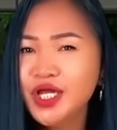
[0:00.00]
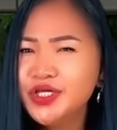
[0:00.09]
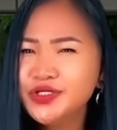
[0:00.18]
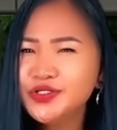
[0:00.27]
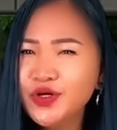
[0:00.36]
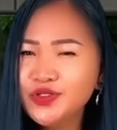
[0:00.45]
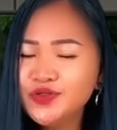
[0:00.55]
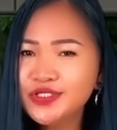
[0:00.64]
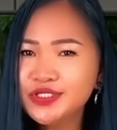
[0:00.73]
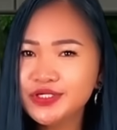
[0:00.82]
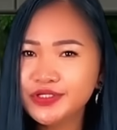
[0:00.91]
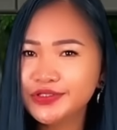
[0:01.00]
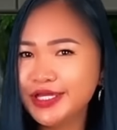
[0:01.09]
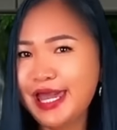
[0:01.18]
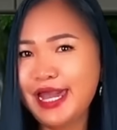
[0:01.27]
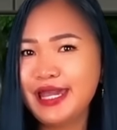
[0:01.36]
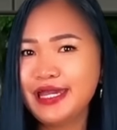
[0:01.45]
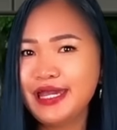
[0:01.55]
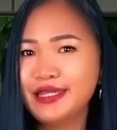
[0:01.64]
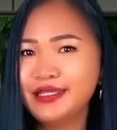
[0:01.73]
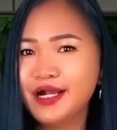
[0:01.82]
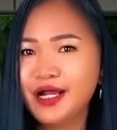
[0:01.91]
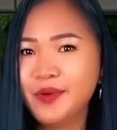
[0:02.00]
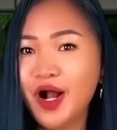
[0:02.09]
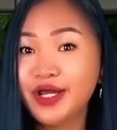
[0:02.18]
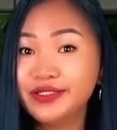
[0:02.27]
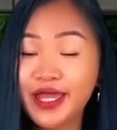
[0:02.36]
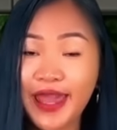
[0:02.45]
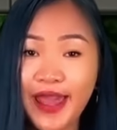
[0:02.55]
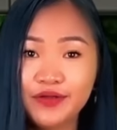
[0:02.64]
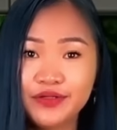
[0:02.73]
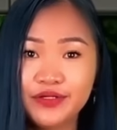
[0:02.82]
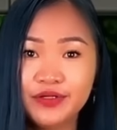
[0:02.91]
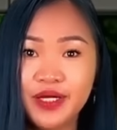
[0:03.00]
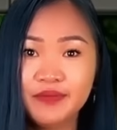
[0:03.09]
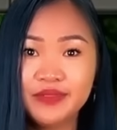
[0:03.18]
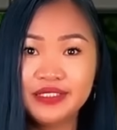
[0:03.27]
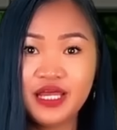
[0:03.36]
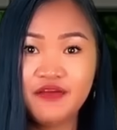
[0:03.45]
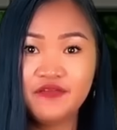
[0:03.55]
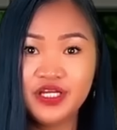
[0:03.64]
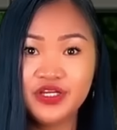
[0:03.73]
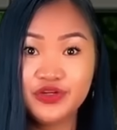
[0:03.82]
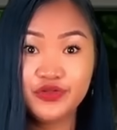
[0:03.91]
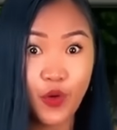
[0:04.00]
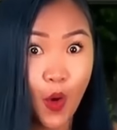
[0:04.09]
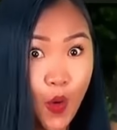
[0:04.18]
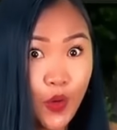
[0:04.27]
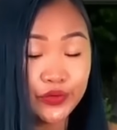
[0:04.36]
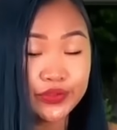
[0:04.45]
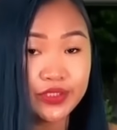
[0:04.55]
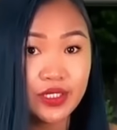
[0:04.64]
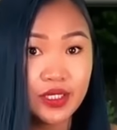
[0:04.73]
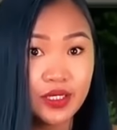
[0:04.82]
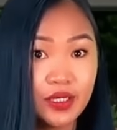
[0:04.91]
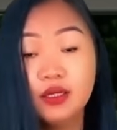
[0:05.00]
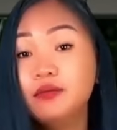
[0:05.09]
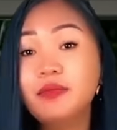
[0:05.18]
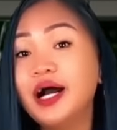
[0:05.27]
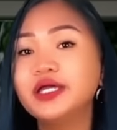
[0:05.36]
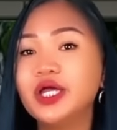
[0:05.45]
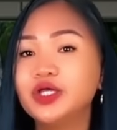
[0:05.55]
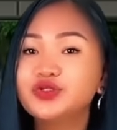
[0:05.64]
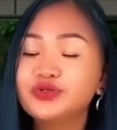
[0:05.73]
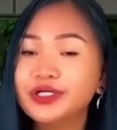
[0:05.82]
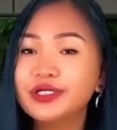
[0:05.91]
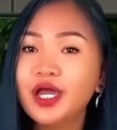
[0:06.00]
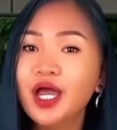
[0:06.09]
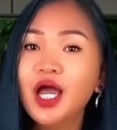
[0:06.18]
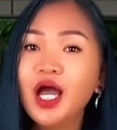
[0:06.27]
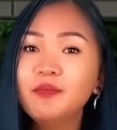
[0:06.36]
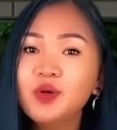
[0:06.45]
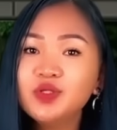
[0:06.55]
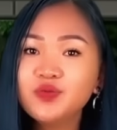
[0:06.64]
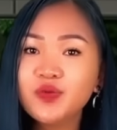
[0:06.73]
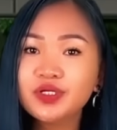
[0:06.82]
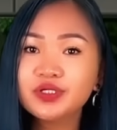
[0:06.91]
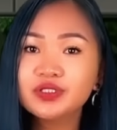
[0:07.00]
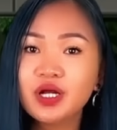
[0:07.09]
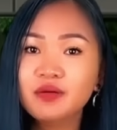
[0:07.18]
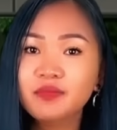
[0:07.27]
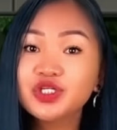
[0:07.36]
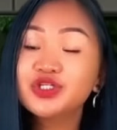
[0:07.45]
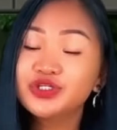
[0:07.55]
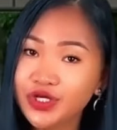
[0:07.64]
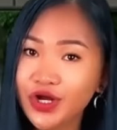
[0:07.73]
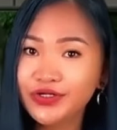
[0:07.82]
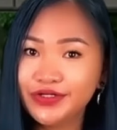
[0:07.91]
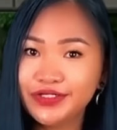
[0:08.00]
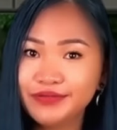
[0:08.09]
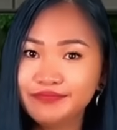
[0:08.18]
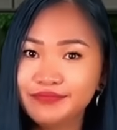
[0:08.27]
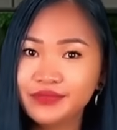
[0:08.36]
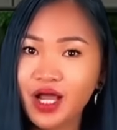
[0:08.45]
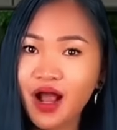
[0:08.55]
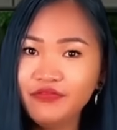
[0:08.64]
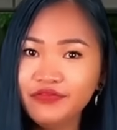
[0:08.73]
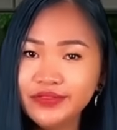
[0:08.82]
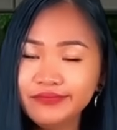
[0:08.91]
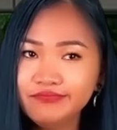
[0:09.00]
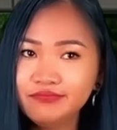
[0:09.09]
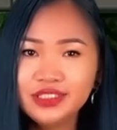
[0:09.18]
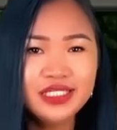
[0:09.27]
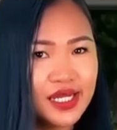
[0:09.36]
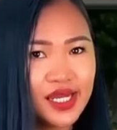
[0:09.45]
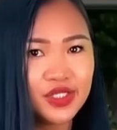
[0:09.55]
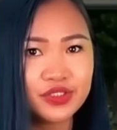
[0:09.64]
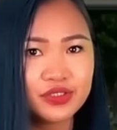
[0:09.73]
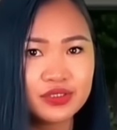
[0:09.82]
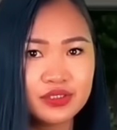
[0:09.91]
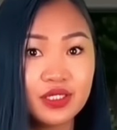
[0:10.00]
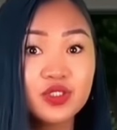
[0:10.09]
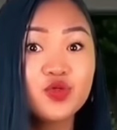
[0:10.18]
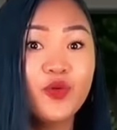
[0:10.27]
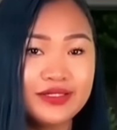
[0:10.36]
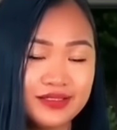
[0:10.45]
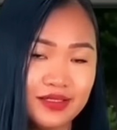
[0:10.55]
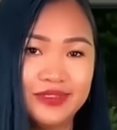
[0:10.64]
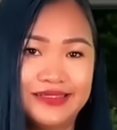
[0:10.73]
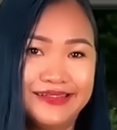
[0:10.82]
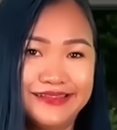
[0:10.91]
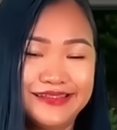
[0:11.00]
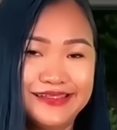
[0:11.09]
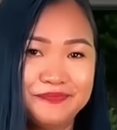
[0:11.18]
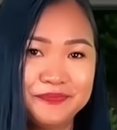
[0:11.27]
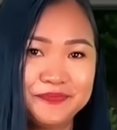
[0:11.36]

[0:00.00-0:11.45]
You could go to a Circle K and the guy behind the counter might be 70 years old. In my country, most workers are much younger, often teenagers and 20-somethings.